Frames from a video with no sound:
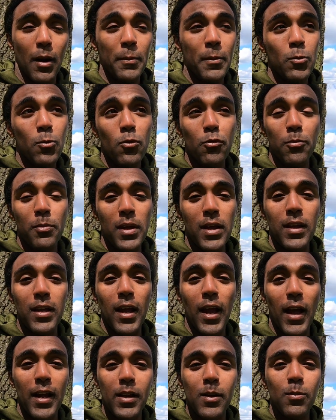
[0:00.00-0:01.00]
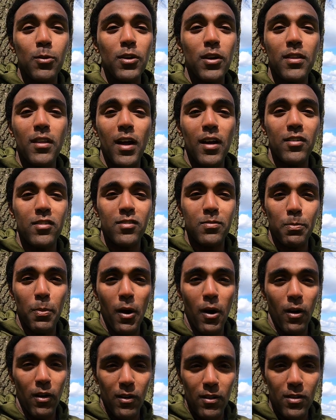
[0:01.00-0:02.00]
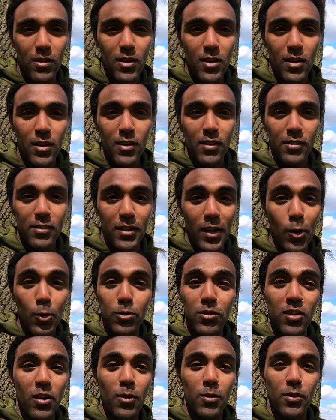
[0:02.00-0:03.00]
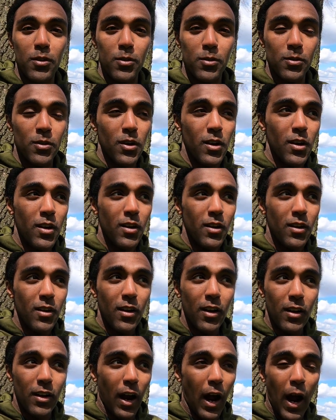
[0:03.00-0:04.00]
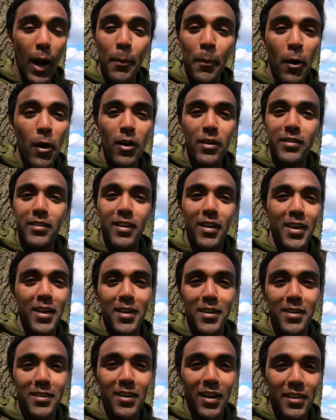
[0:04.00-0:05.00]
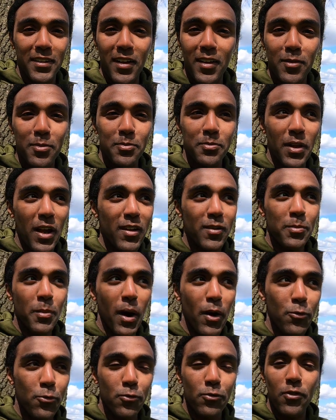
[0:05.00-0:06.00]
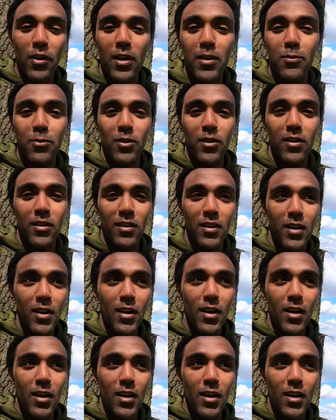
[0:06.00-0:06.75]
I mean, with me, anybody that I spar, they'll tell you I'm hard to hit. Like that's my favorite.